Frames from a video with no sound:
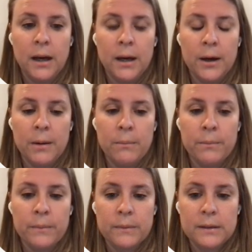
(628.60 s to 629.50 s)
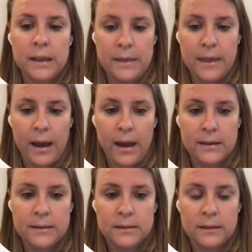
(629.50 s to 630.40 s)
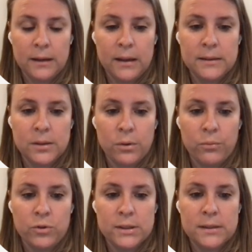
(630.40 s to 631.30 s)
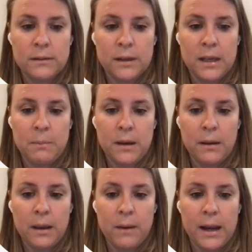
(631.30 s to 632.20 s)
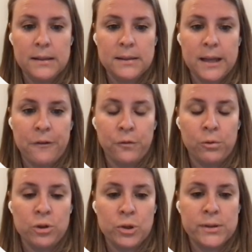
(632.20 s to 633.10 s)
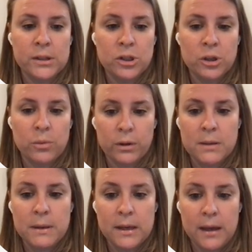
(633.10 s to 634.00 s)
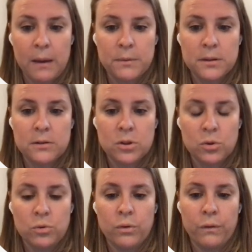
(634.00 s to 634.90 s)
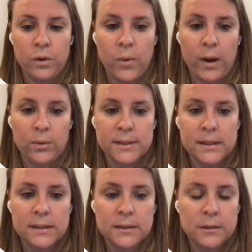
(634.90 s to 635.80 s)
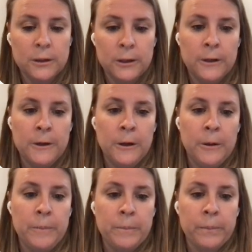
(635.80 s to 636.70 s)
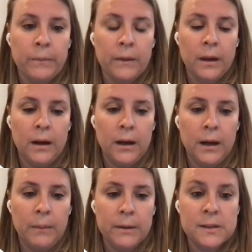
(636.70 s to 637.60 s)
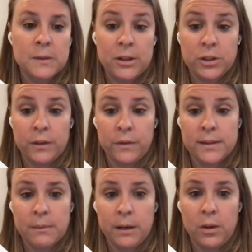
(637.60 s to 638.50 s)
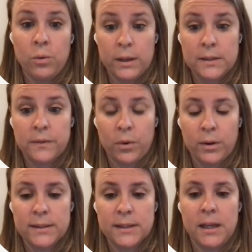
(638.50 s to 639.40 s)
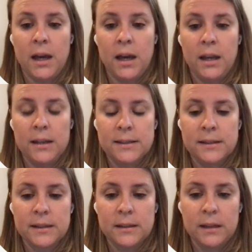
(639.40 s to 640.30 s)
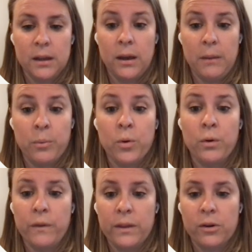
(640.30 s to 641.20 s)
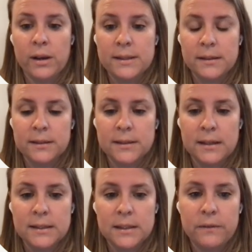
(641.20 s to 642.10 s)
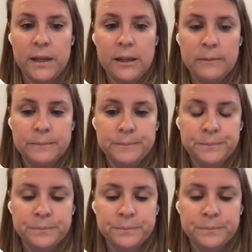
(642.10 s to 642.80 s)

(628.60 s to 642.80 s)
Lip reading: in that. And so just keeping in mind that fruit juices should really be kept to a few ounces, especially for somebody who is focusing on improving their insulin sensitivity.